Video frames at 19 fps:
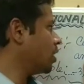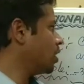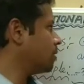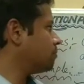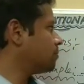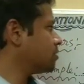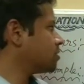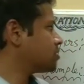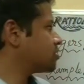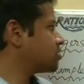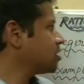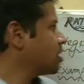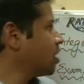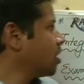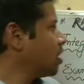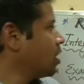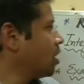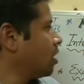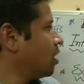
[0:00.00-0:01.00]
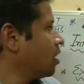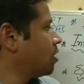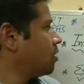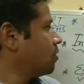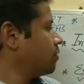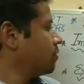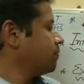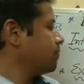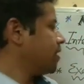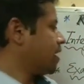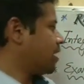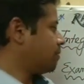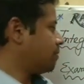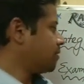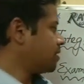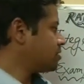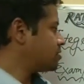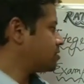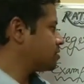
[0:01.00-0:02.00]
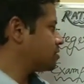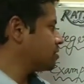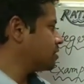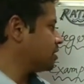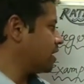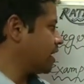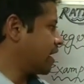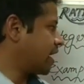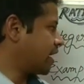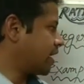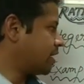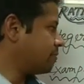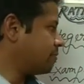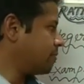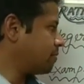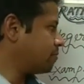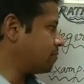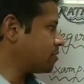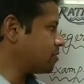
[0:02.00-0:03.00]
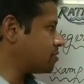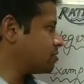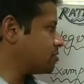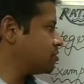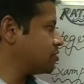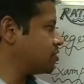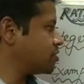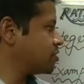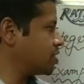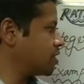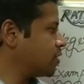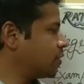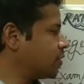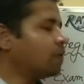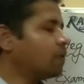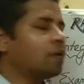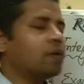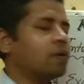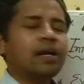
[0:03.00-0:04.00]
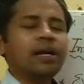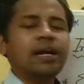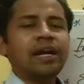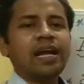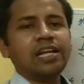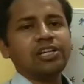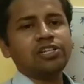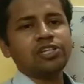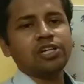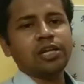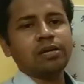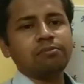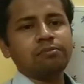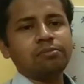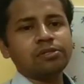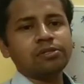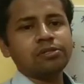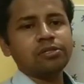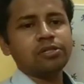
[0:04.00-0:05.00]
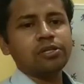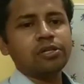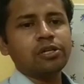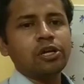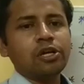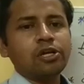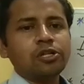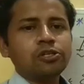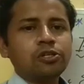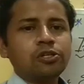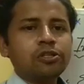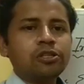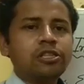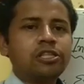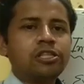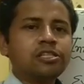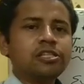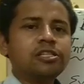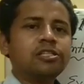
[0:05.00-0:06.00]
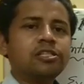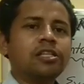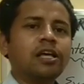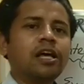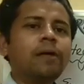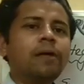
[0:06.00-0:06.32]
numbers. That means negative numbers, 0, natural numbers. So this is